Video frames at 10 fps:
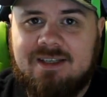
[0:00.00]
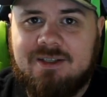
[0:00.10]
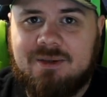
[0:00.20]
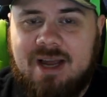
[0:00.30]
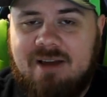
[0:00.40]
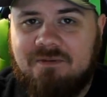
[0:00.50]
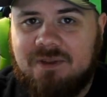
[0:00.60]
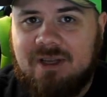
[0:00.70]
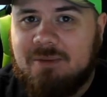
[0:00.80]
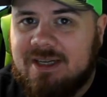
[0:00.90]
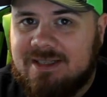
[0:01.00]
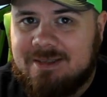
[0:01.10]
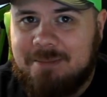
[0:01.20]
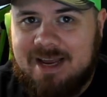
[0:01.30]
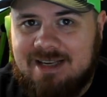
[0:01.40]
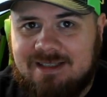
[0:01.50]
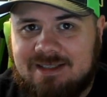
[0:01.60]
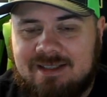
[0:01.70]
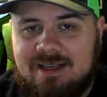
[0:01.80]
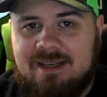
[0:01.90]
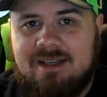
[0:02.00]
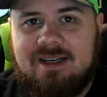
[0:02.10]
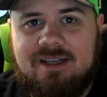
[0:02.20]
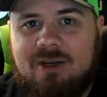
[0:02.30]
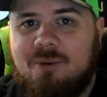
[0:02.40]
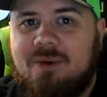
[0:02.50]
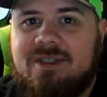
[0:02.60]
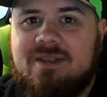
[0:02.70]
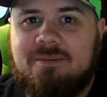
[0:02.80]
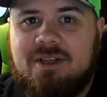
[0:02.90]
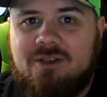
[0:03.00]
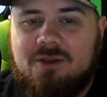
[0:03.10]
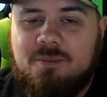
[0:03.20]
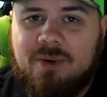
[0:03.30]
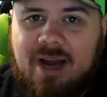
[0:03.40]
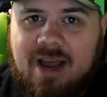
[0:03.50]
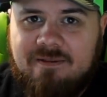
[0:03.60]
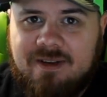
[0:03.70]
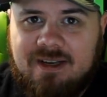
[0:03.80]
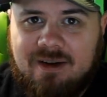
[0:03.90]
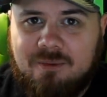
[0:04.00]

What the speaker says: So I have limited space, and I don't want something super heavy.